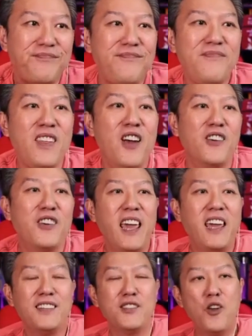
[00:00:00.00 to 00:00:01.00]
Okay,
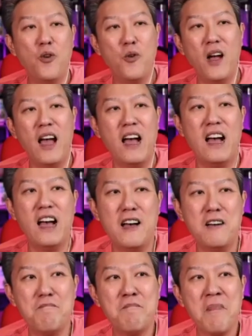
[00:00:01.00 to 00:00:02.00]
so
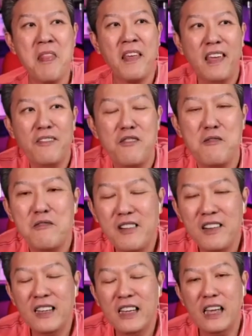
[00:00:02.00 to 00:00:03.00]
if you
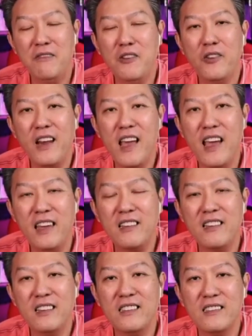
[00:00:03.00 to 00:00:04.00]
like,
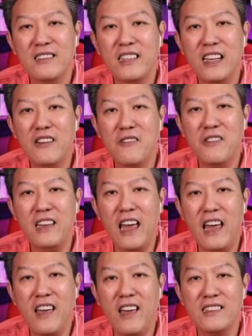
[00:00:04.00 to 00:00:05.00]
think of it
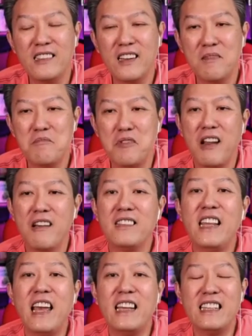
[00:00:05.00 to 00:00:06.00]
as pronounce it
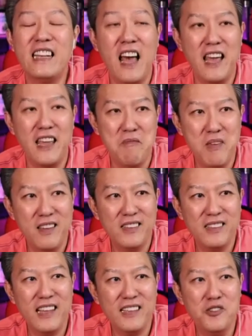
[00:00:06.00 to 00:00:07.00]
as lie, because
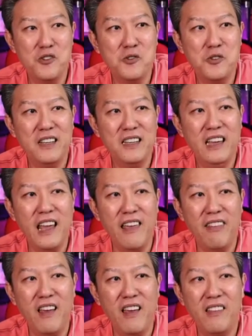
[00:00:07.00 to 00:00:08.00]
that's usually
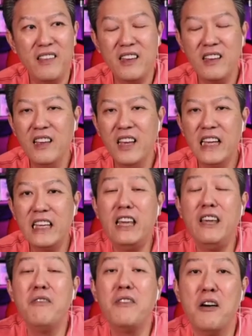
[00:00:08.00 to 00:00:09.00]
another
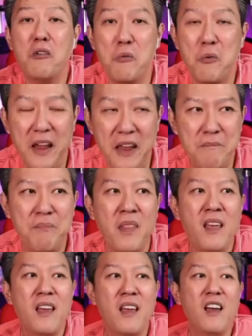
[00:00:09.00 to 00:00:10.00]
giveaway.
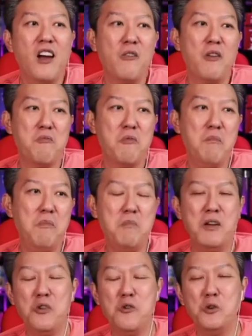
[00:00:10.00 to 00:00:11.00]
All right, when people
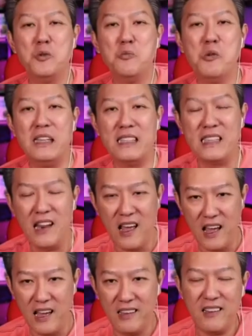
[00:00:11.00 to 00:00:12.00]
use words
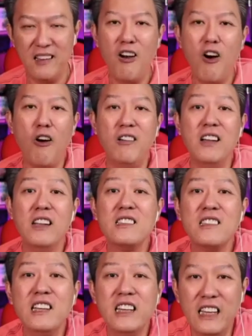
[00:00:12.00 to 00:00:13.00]
like
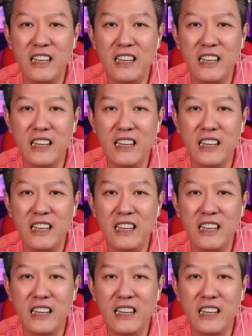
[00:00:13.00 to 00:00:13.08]
honestly,